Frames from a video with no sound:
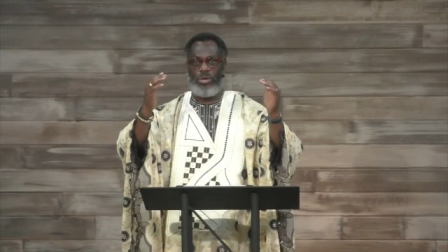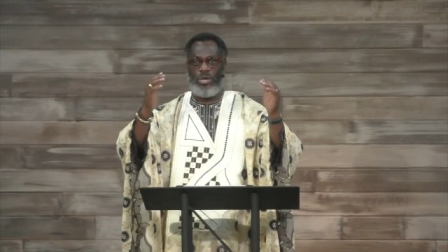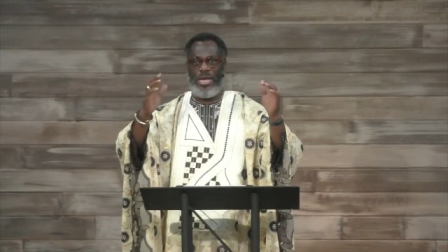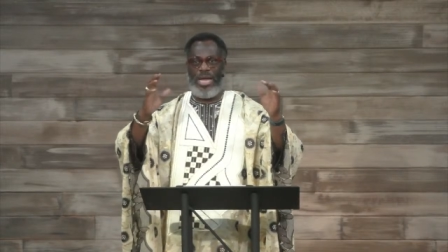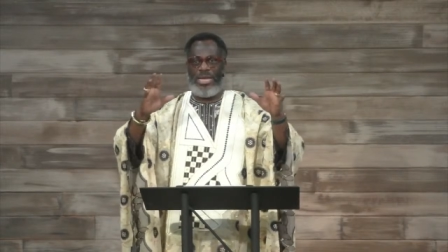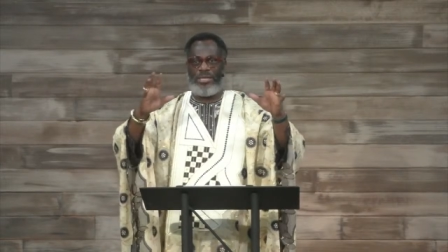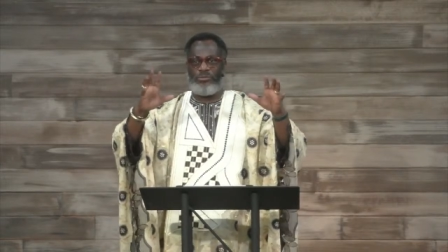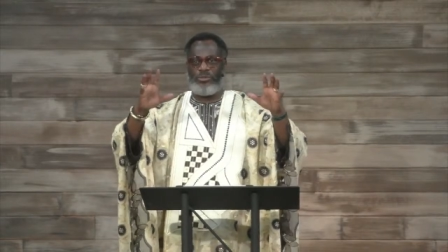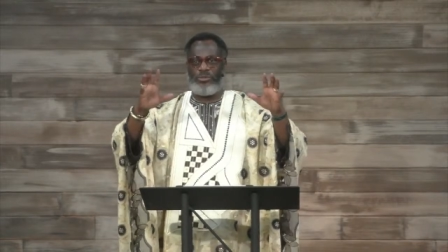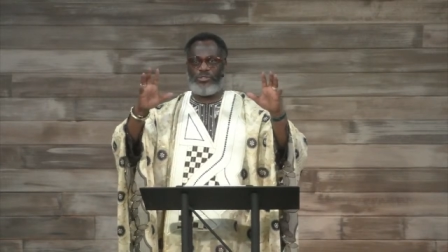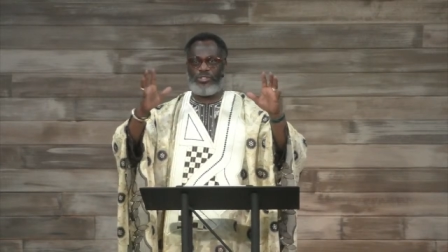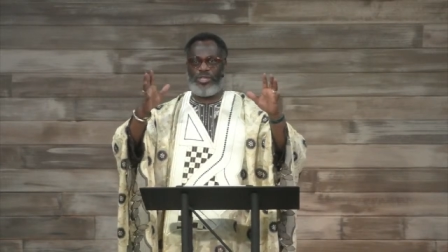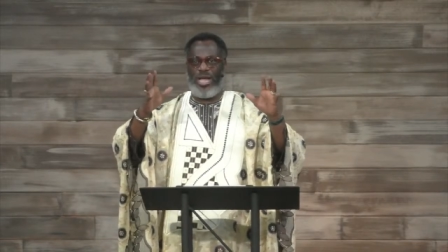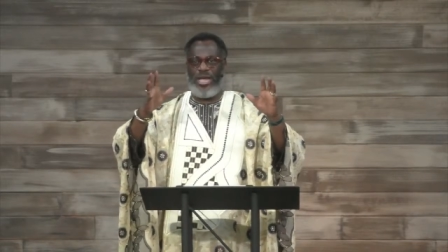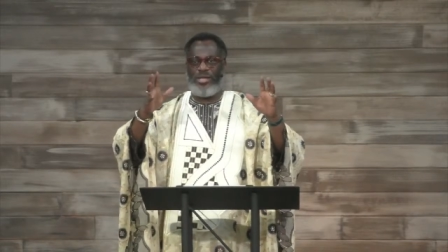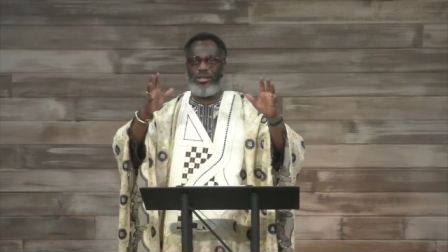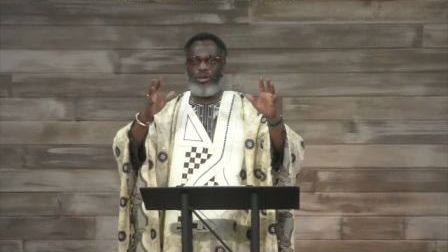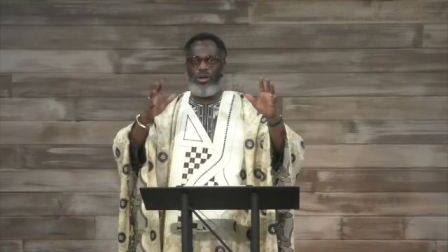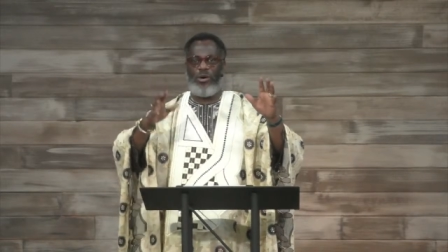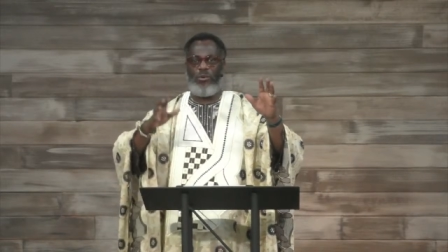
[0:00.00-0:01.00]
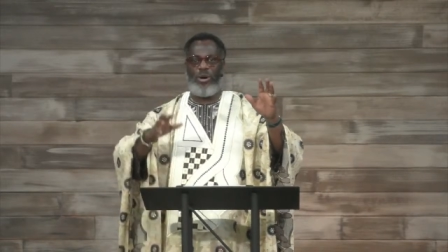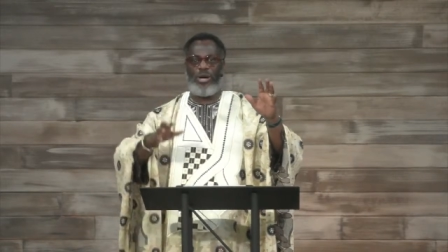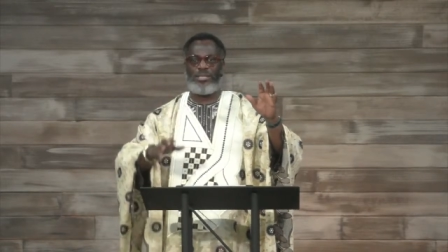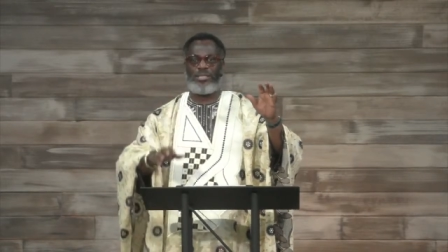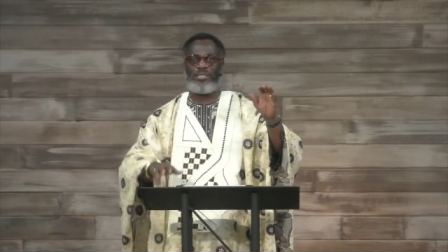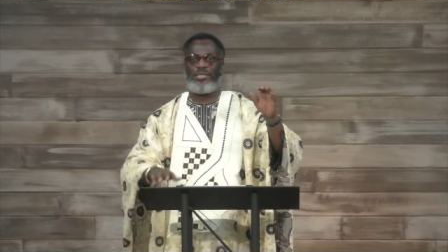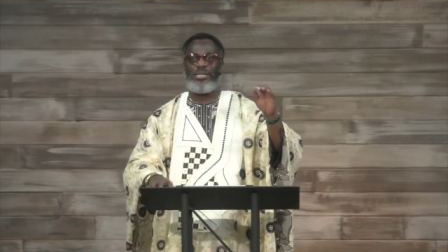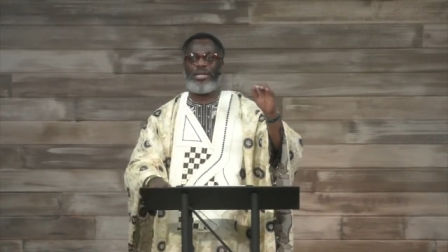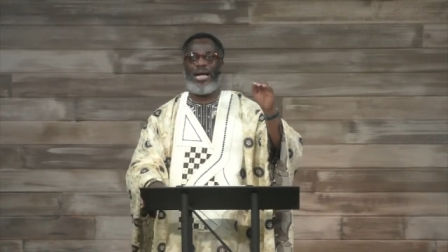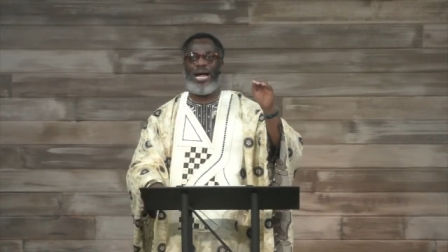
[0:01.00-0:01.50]
and will say, you know
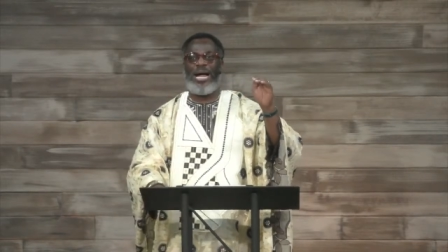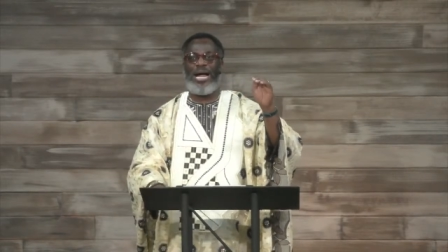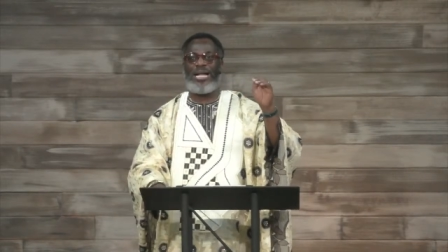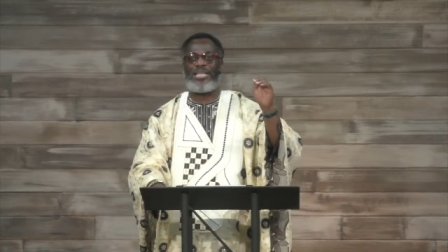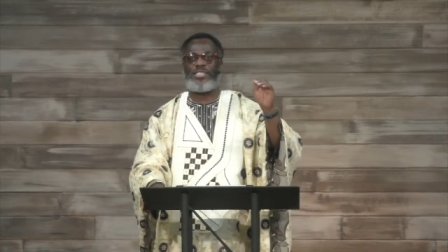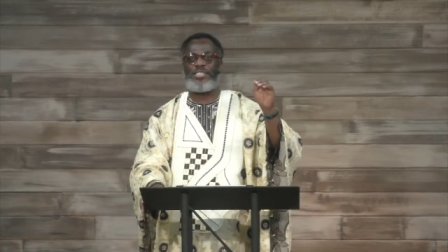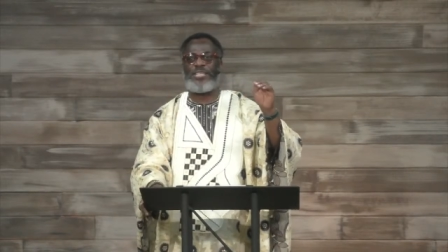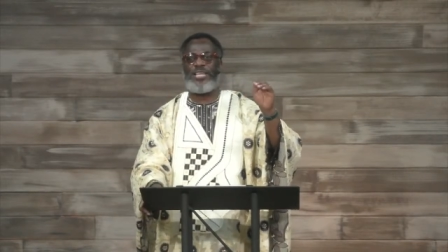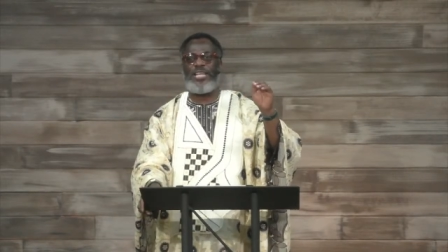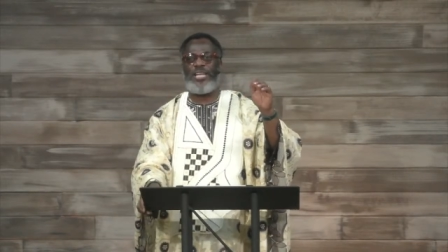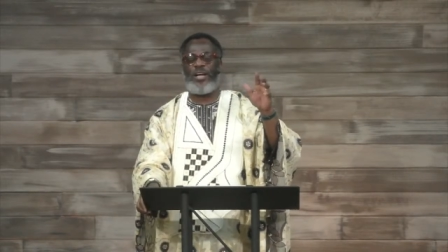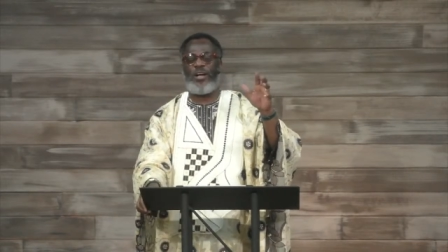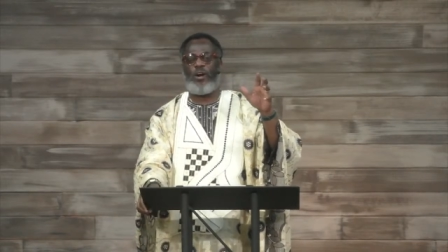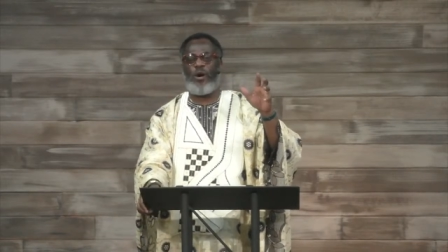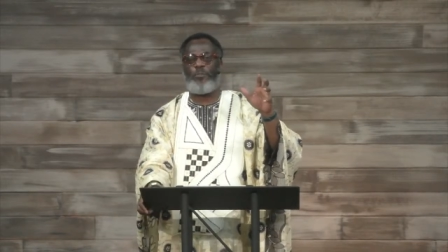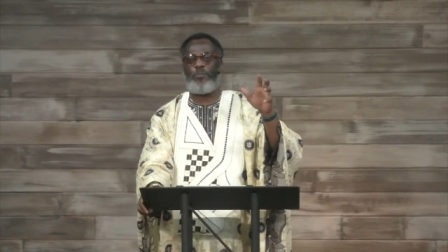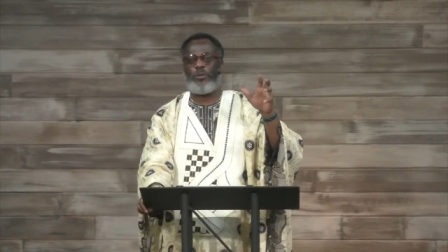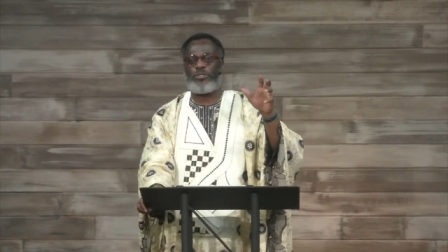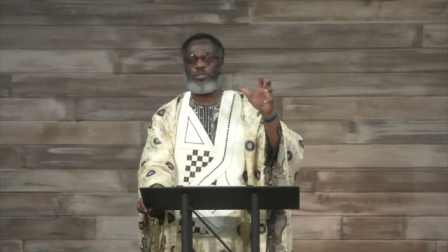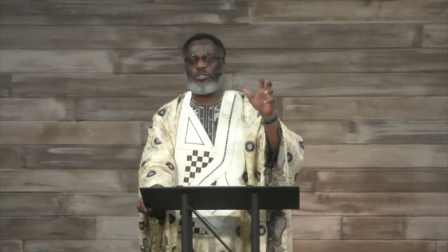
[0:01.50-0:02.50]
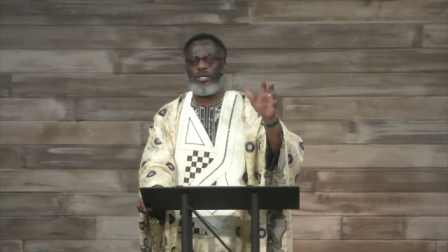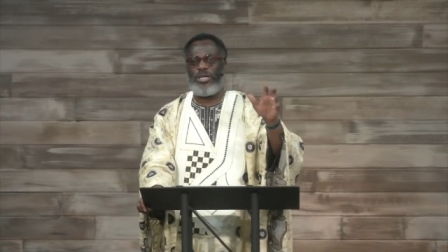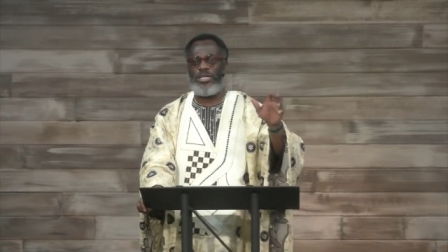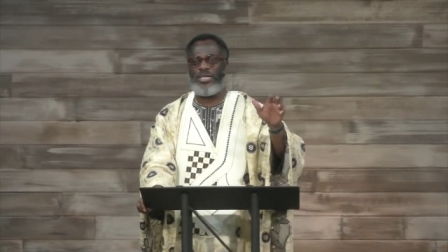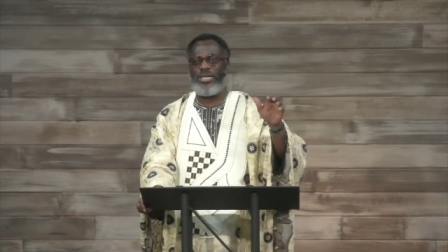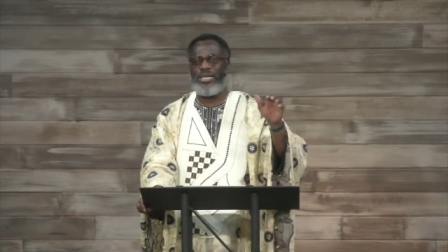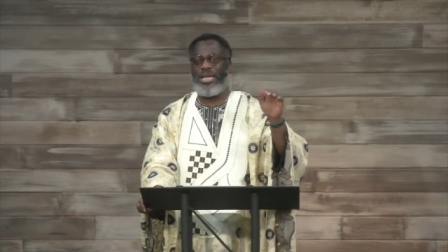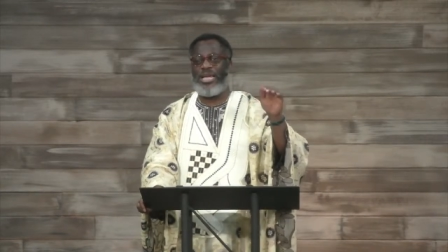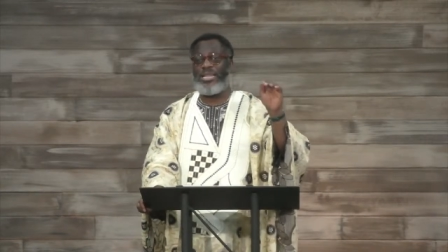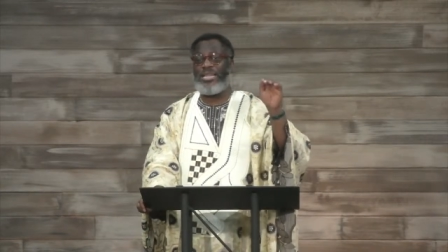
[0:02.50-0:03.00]
what, I see
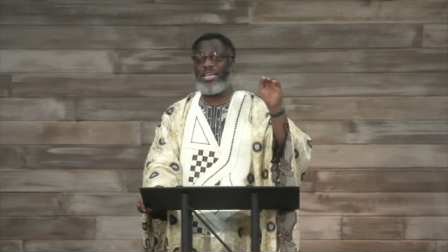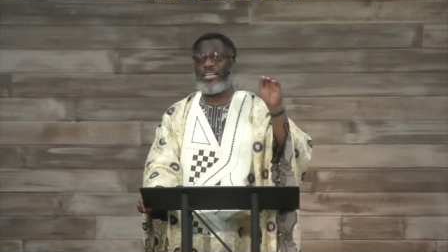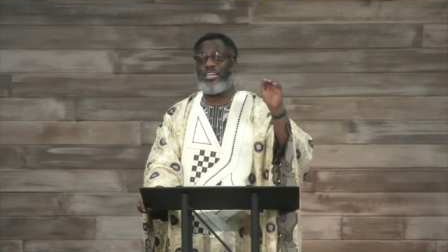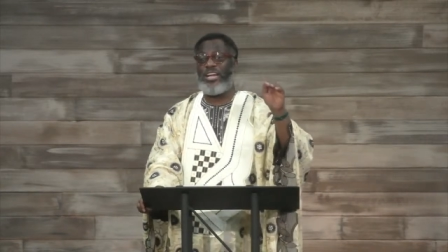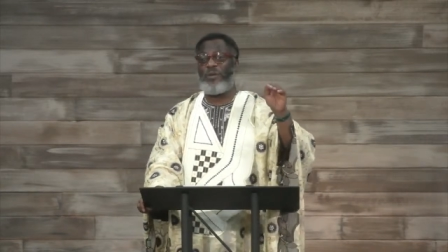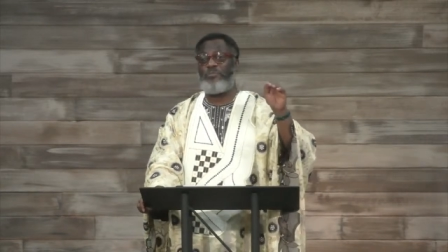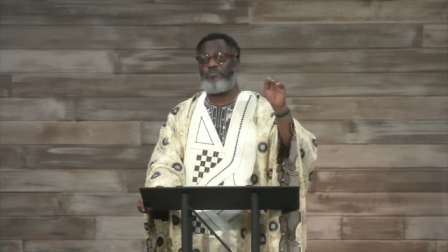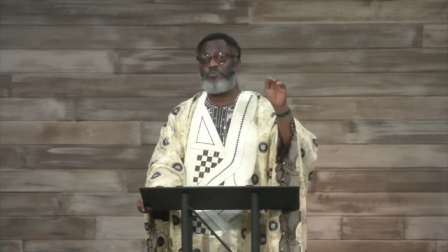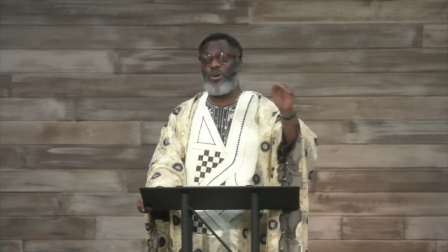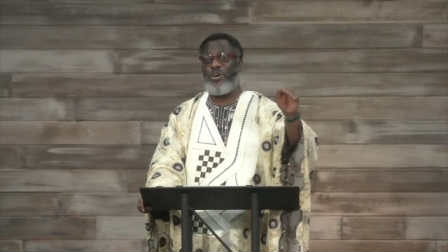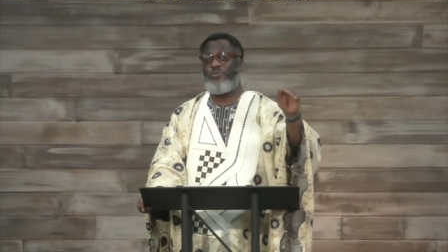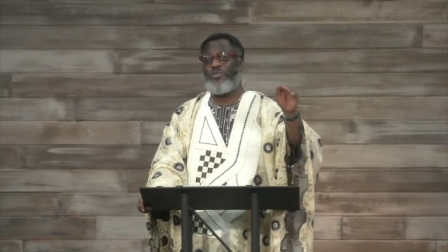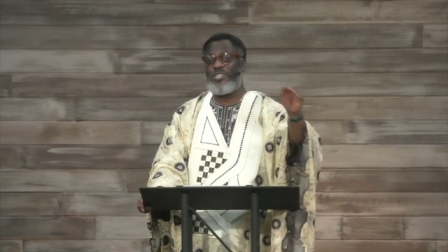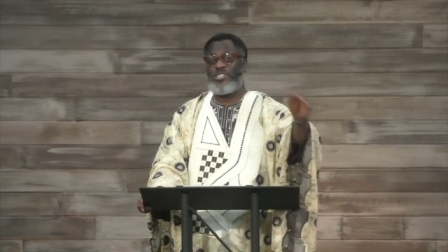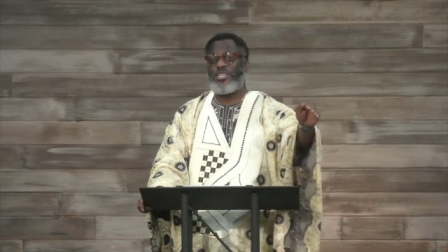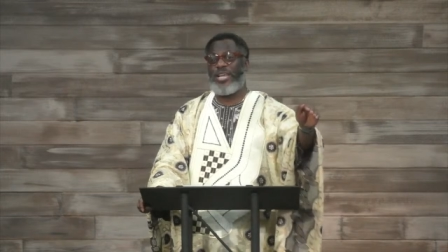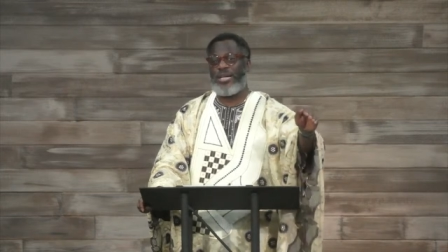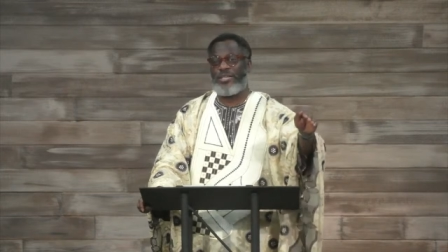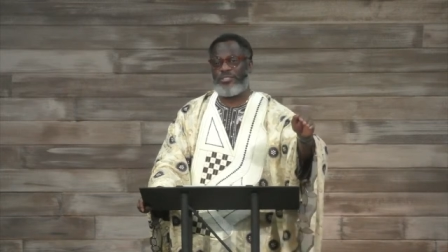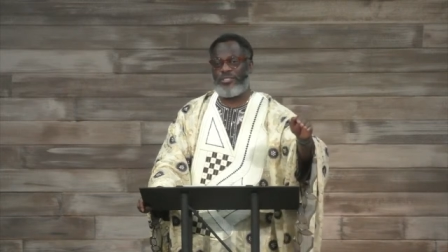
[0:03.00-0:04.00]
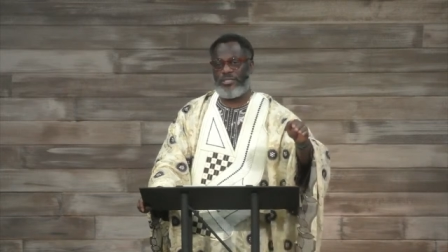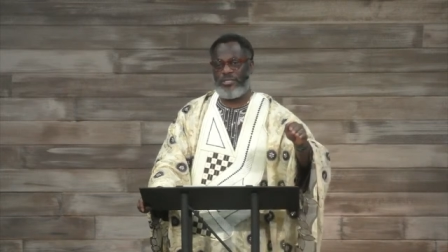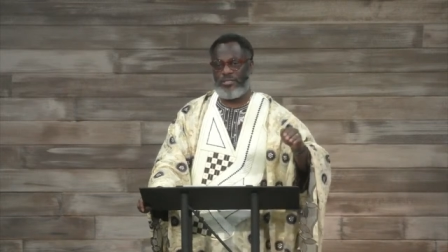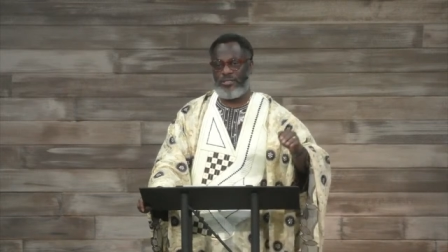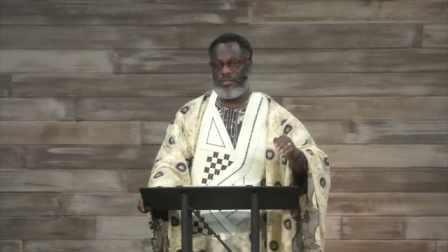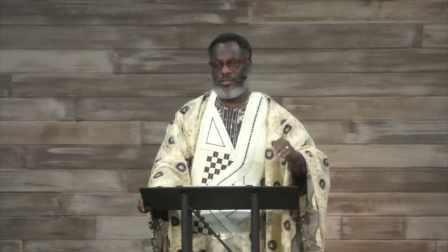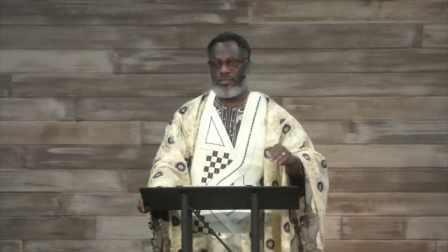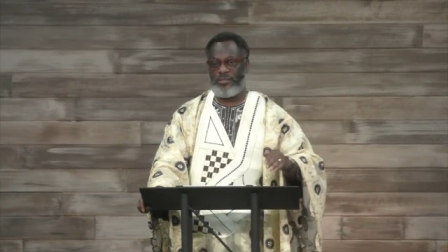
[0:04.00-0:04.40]
opportunity in the nonprofit sector,